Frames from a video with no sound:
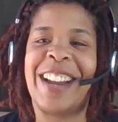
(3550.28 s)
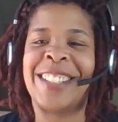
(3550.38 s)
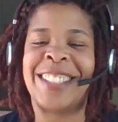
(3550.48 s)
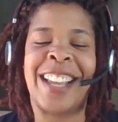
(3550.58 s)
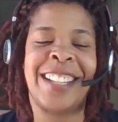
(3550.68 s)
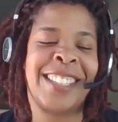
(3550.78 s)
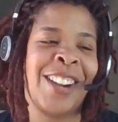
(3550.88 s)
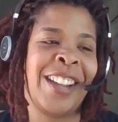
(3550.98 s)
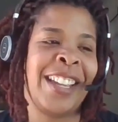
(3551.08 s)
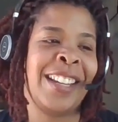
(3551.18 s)
There's like
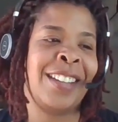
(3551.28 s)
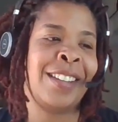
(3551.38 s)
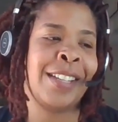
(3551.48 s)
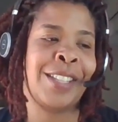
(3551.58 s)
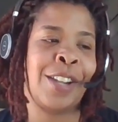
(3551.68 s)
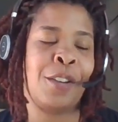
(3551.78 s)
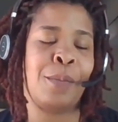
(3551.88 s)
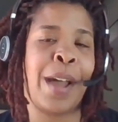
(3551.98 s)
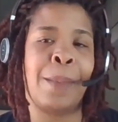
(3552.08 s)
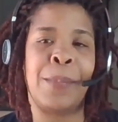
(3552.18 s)
a certain
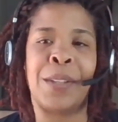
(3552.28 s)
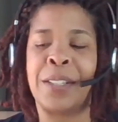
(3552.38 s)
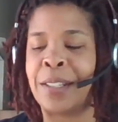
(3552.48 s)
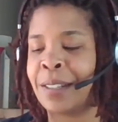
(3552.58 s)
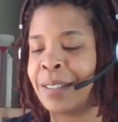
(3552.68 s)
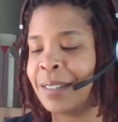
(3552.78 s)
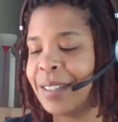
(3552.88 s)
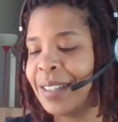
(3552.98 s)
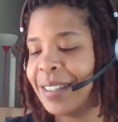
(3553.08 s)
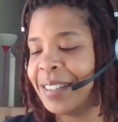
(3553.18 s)
popular
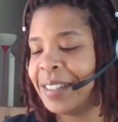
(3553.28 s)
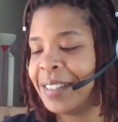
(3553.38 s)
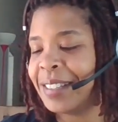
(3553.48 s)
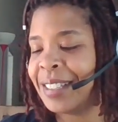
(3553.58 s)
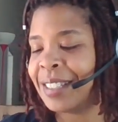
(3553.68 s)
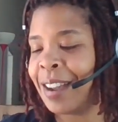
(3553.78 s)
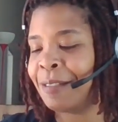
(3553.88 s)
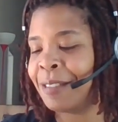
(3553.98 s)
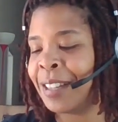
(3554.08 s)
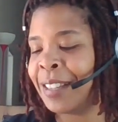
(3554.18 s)

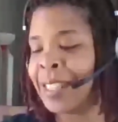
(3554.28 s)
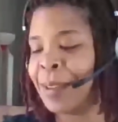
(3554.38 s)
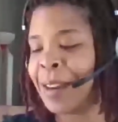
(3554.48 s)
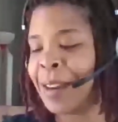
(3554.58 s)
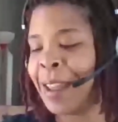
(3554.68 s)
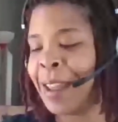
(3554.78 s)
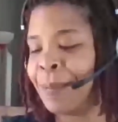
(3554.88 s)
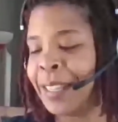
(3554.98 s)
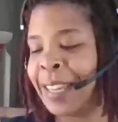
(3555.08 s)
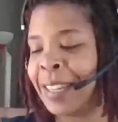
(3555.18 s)
genre that's been
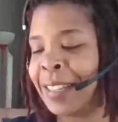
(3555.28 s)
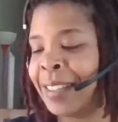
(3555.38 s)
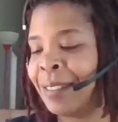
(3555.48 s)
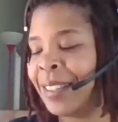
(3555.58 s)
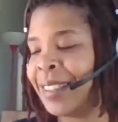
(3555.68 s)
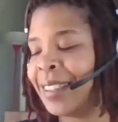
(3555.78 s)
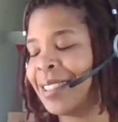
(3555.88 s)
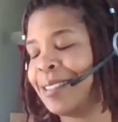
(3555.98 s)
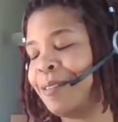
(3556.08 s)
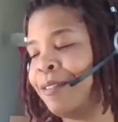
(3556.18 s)
happening lately with
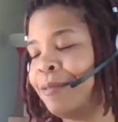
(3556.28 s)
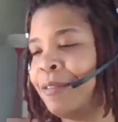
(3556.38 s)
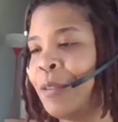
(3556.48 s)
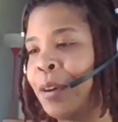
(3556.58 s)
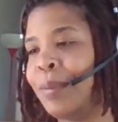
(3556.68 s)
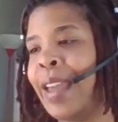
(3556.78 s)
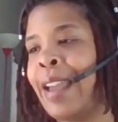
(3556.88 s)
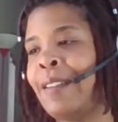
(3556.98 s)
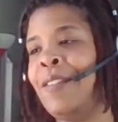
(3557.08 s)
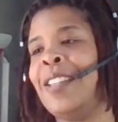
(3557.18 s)
4
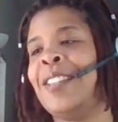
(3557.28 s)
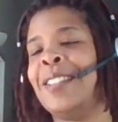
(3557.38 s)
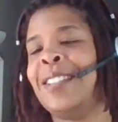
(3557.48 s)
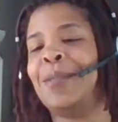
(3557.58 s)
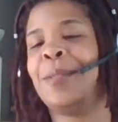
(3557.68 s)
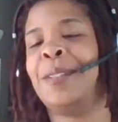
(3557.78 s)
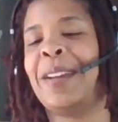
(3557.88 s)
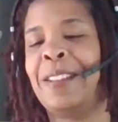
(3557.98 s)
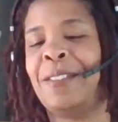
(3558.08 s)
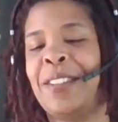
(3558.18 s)
black figures and 1
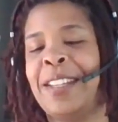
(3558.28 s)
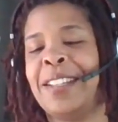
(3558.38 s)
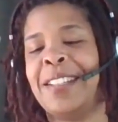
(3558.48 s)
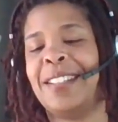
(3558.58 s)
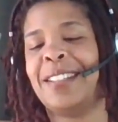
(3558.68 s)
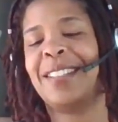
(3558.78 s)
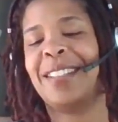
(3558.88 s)
white figure,